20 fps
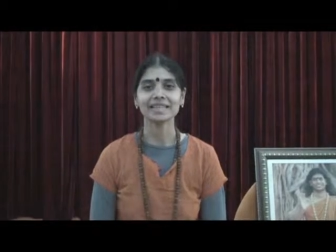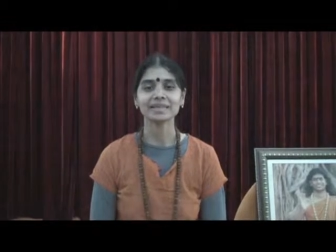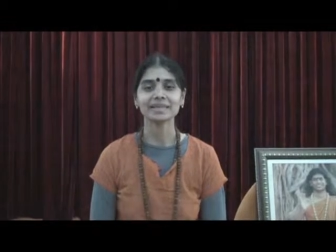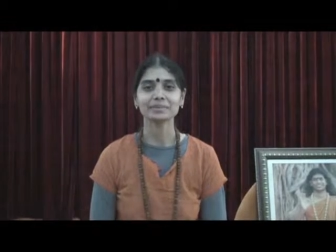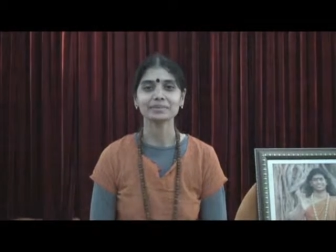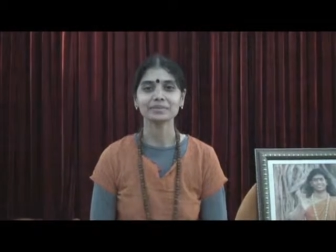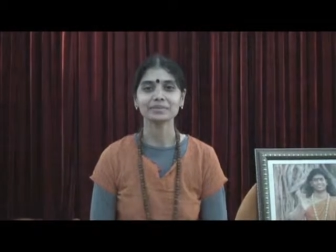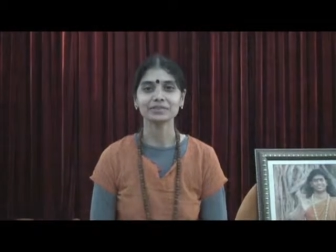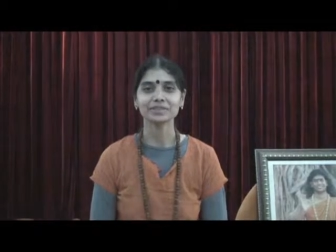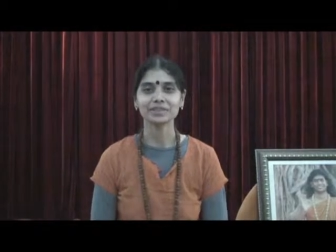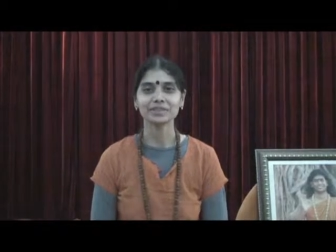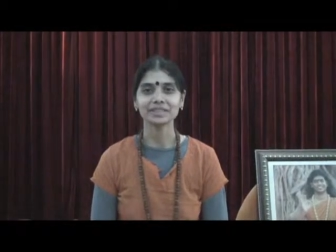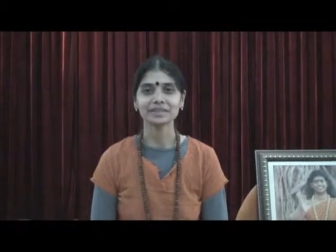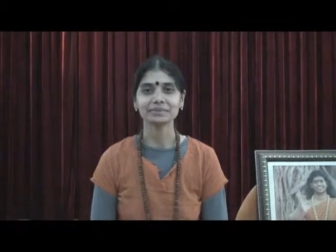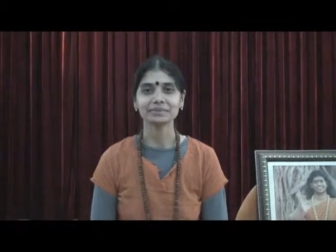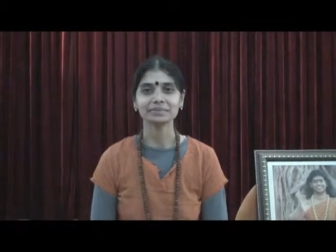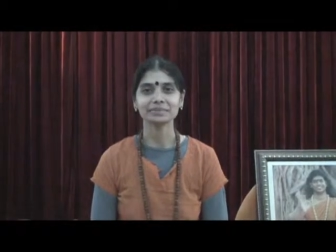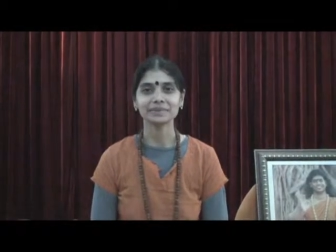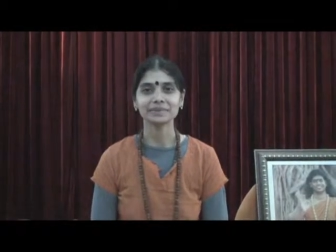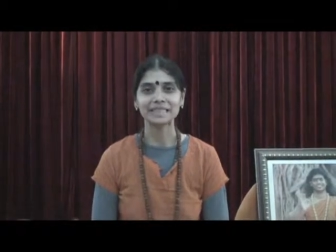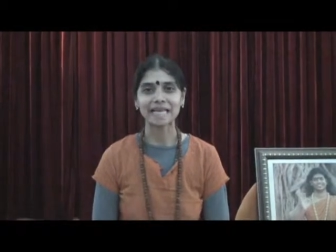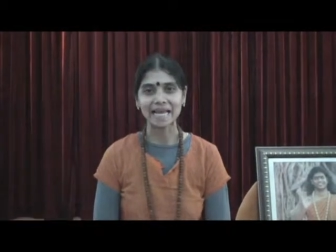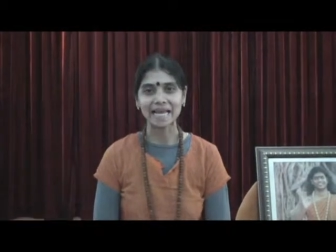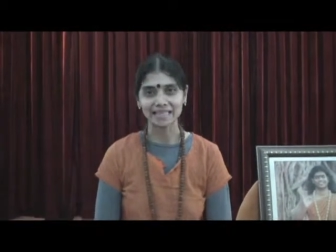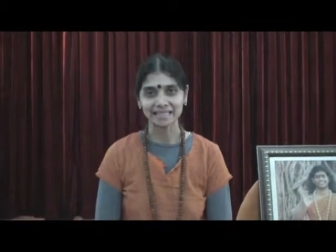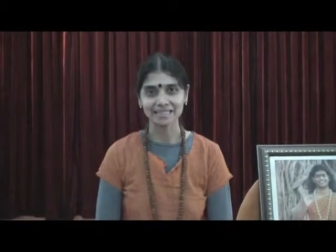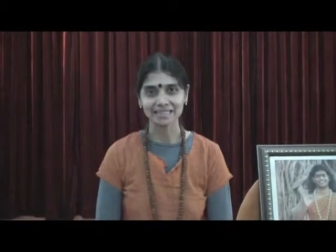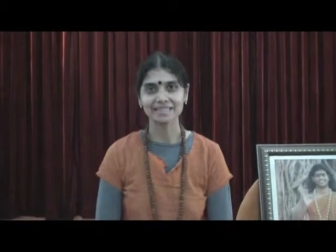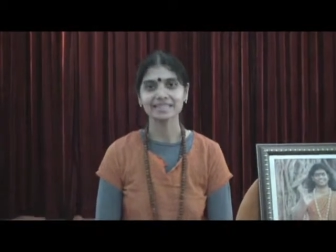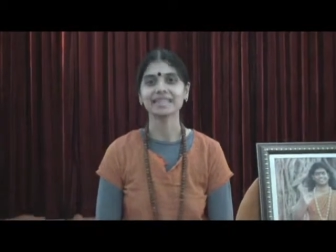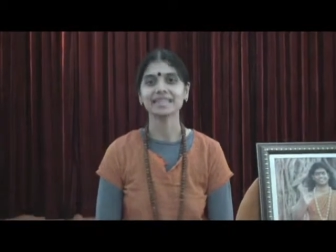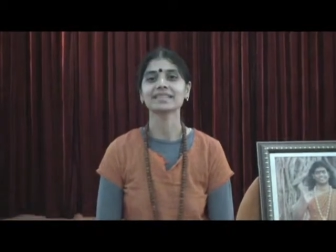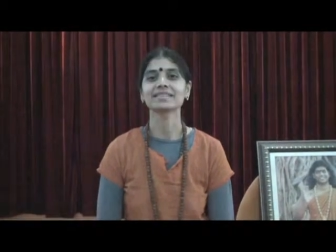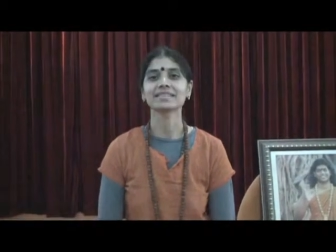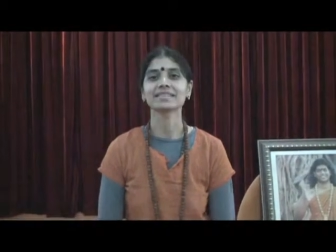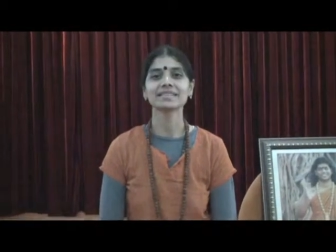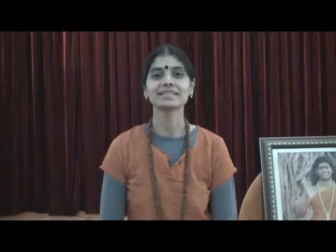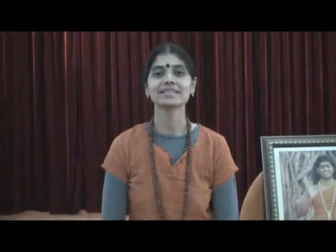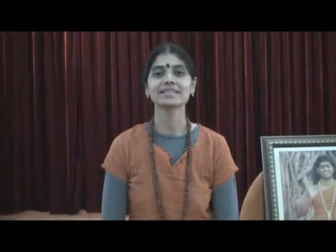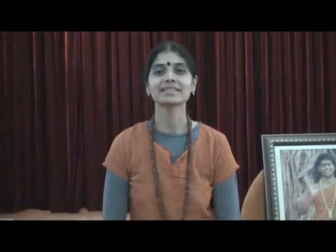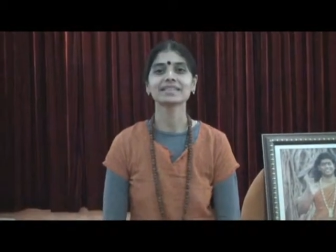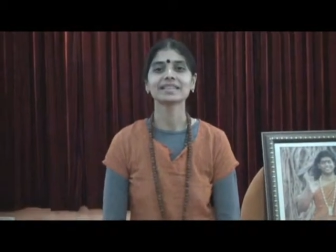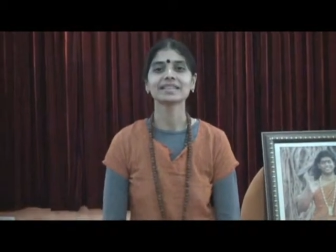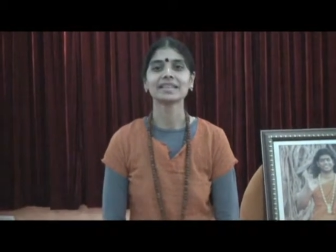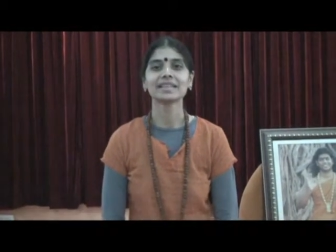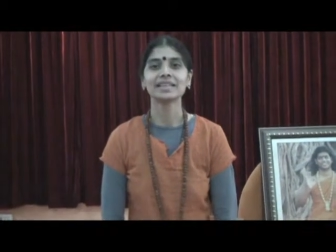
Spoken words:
I'm from Dallas, Texas.